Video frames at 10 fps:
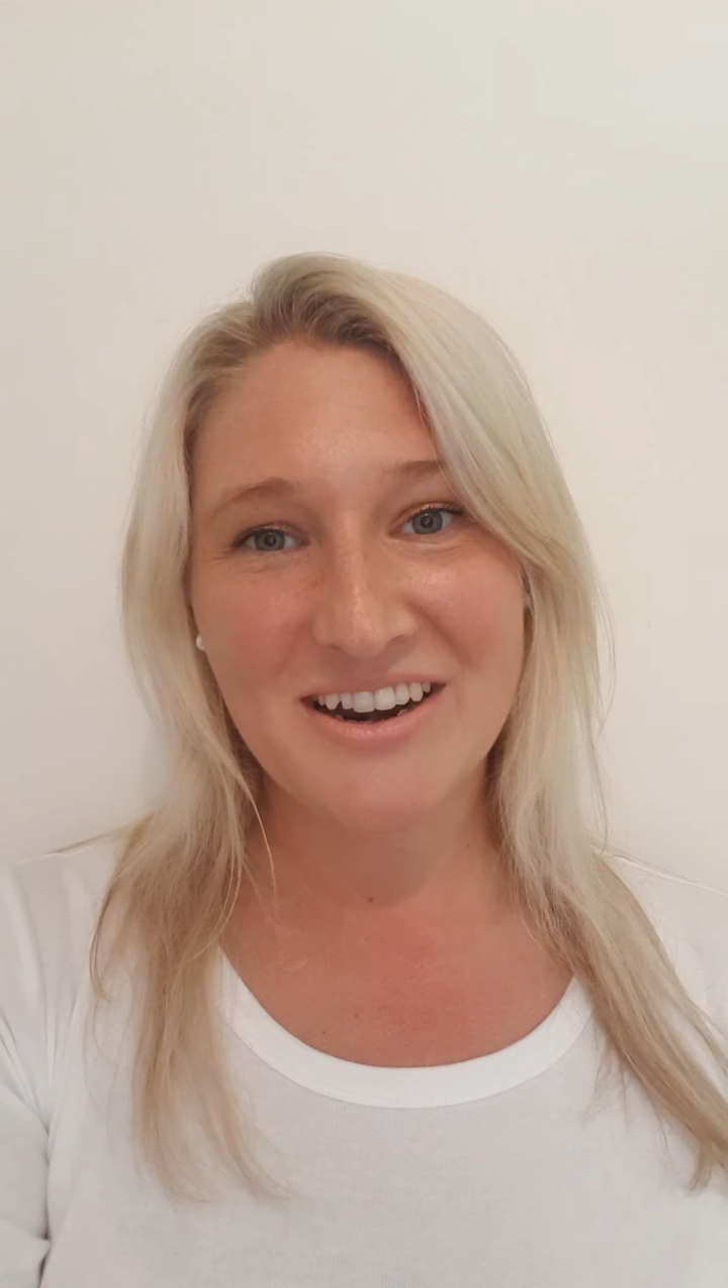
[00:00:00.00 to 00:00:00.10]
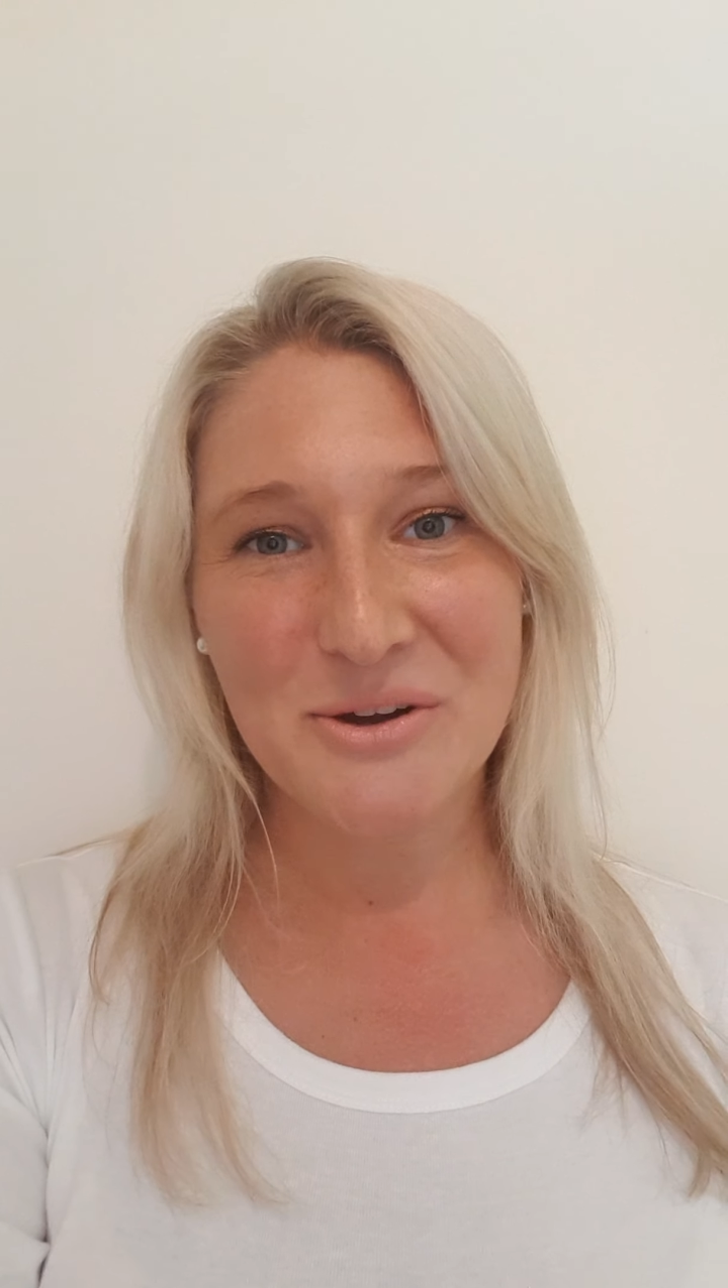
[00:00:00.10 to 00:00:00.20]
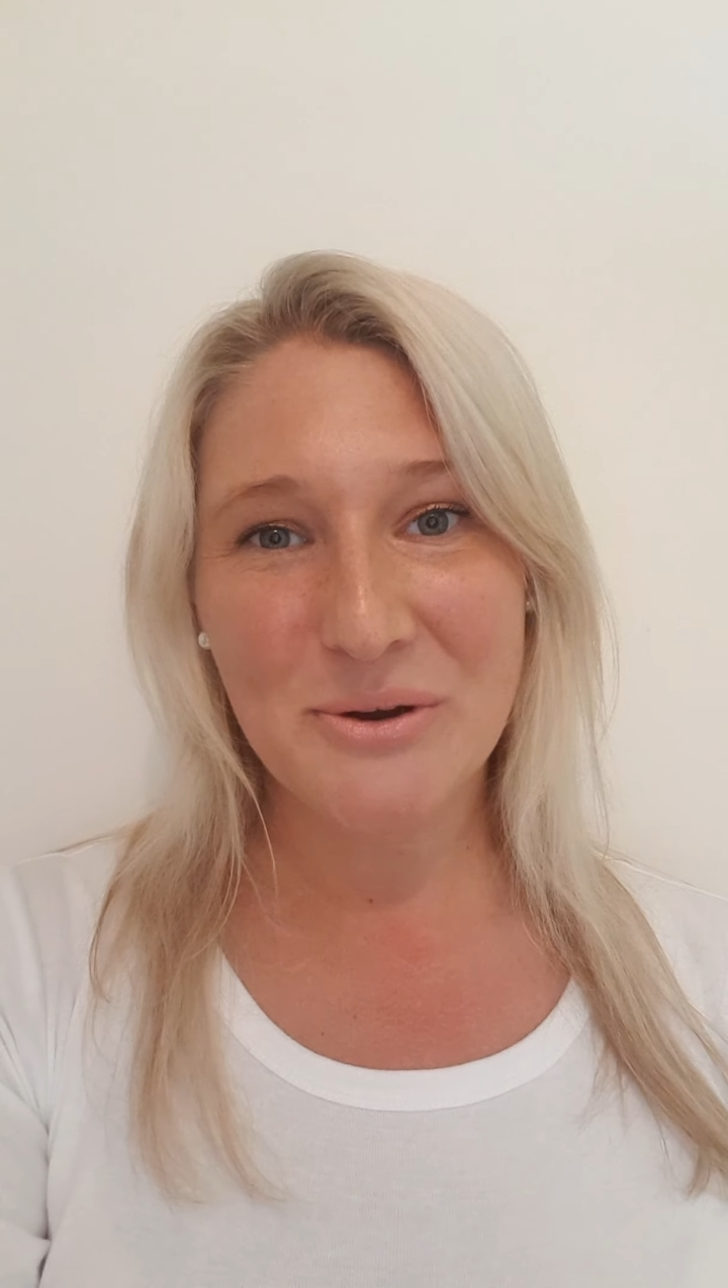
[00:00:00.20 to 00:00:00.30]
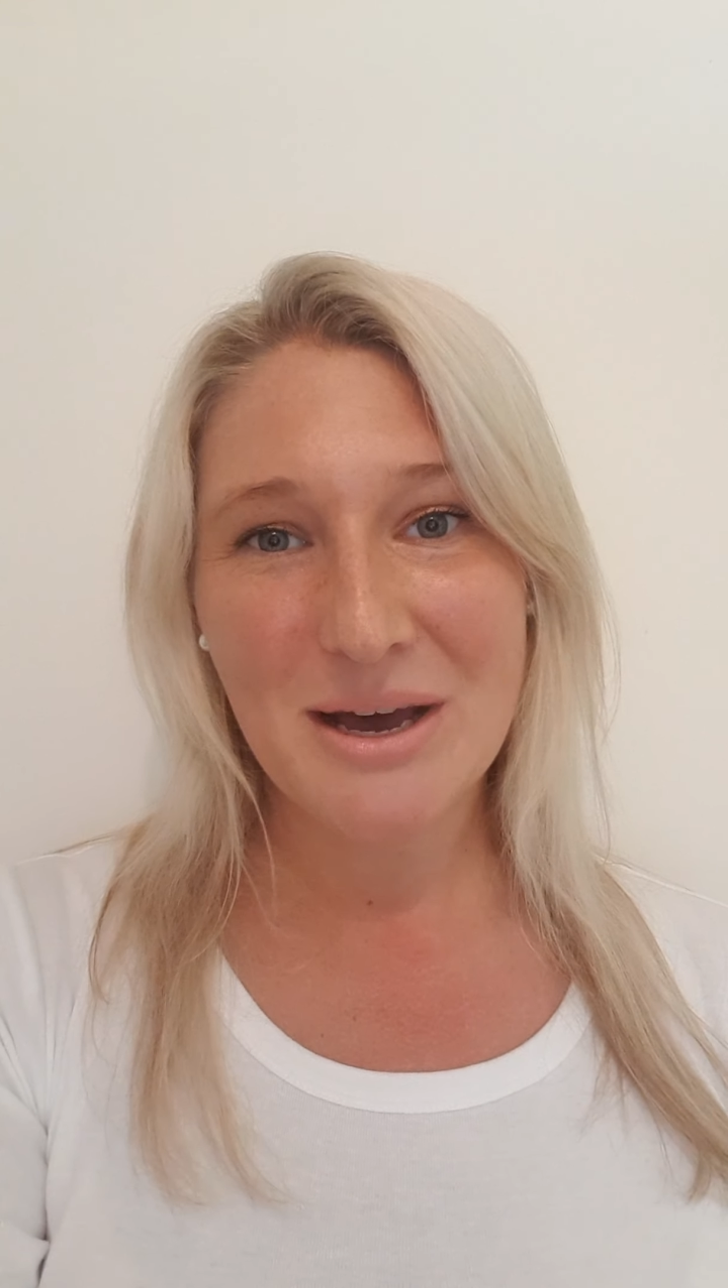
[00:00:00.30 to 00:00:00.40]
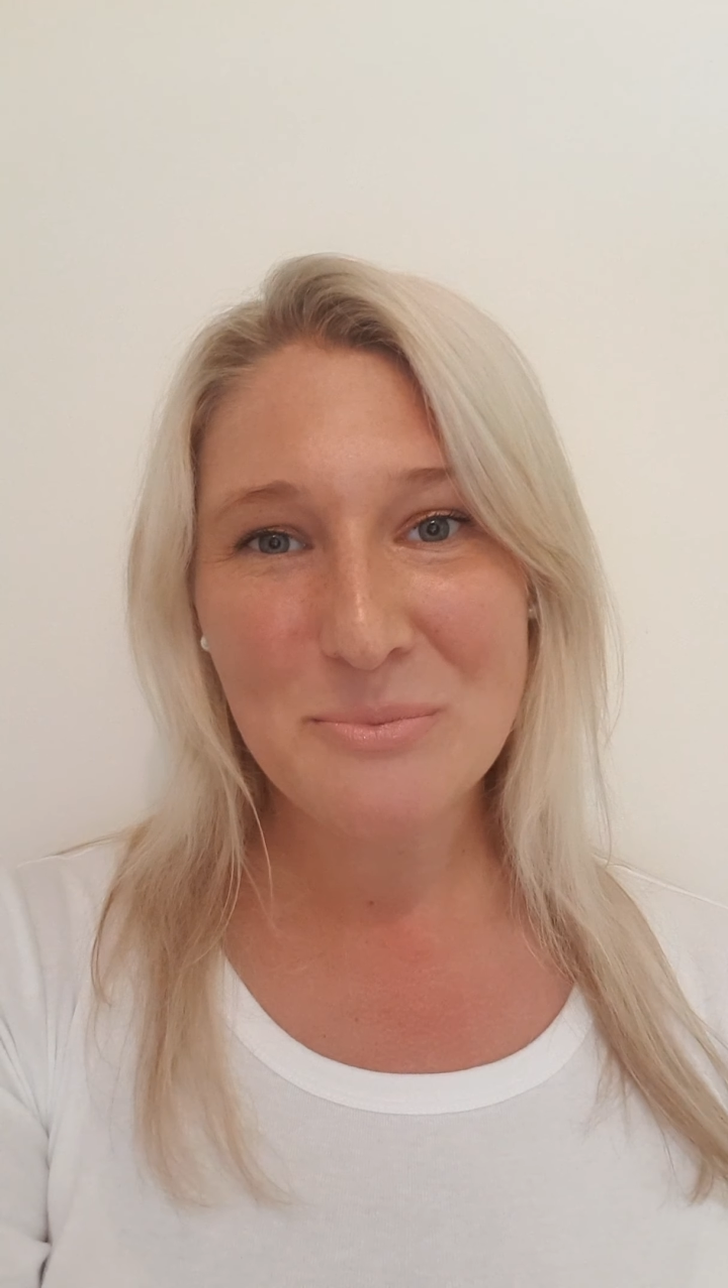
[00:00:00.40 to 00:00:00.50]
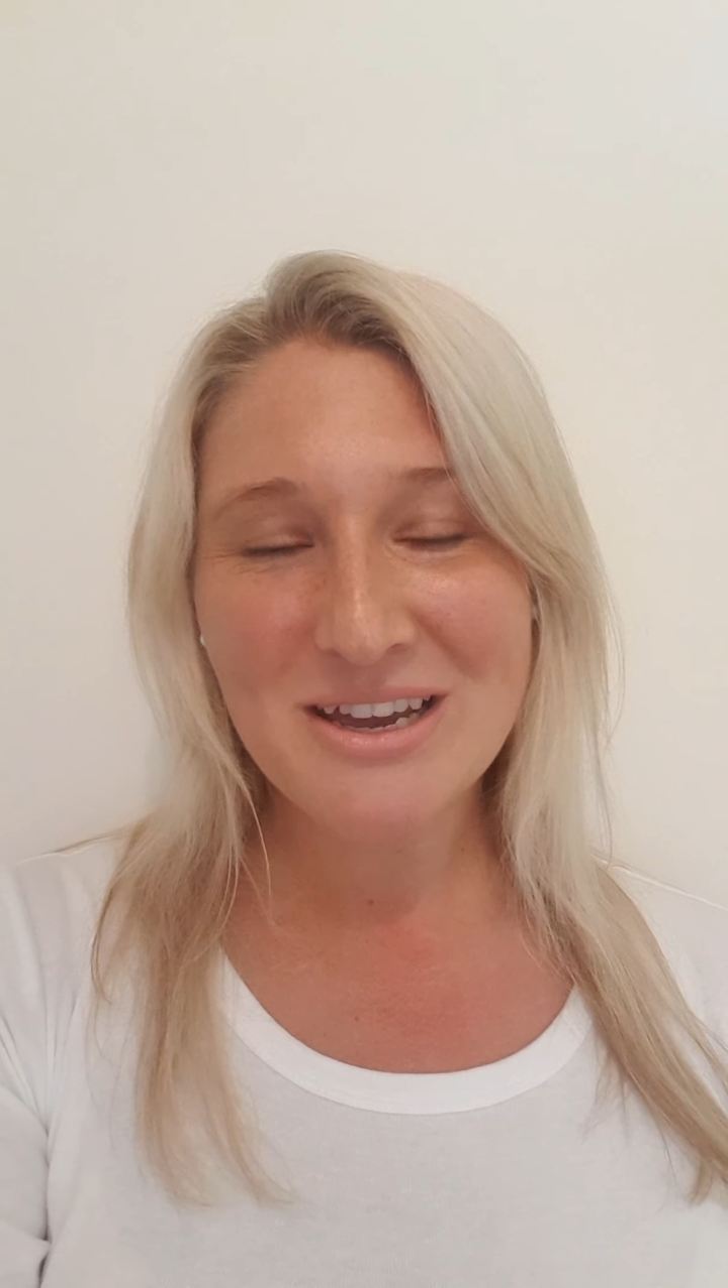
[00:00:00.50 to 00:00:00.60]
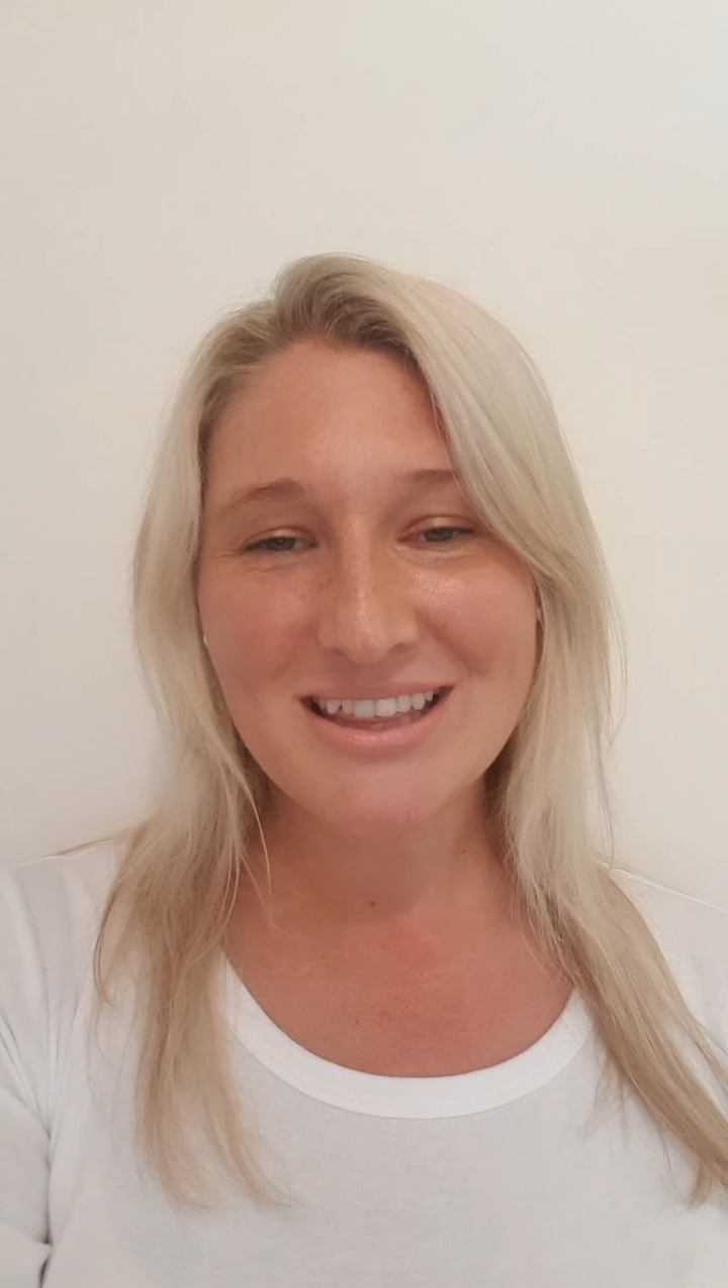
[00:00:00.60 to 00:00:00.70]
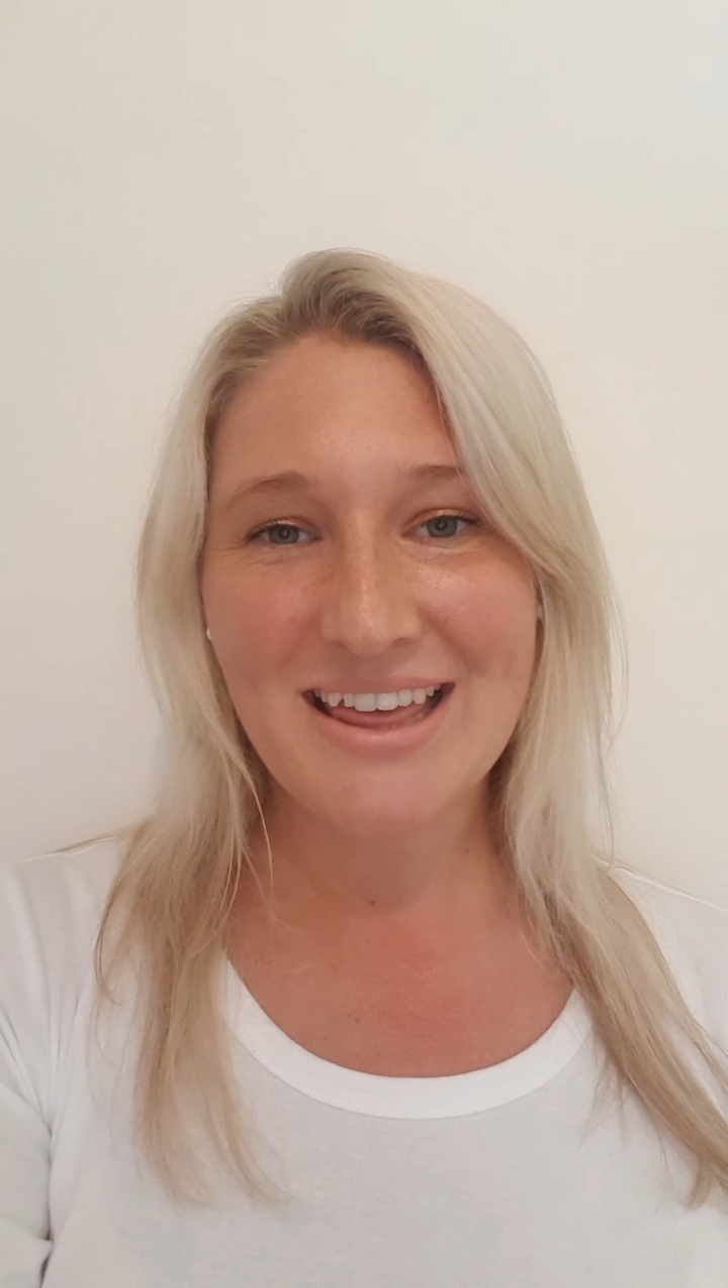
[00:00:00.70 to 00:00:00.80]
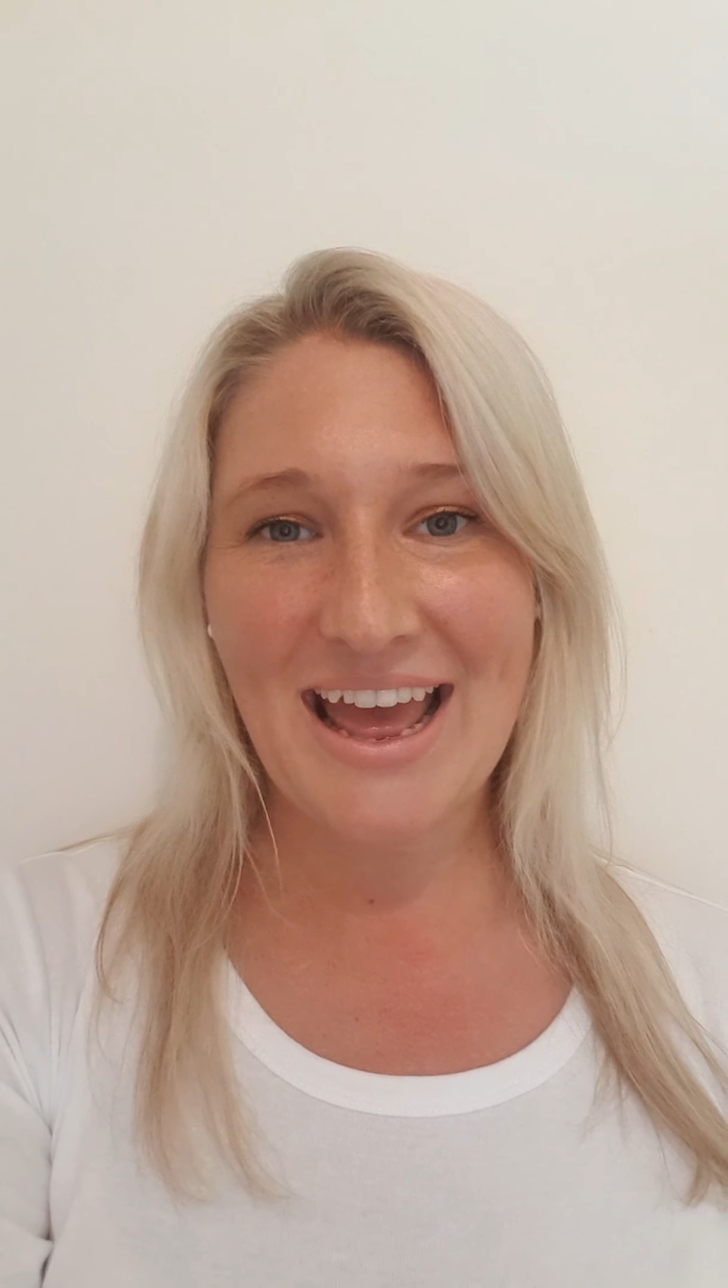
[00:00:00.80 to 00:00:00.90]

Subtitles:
caught up with.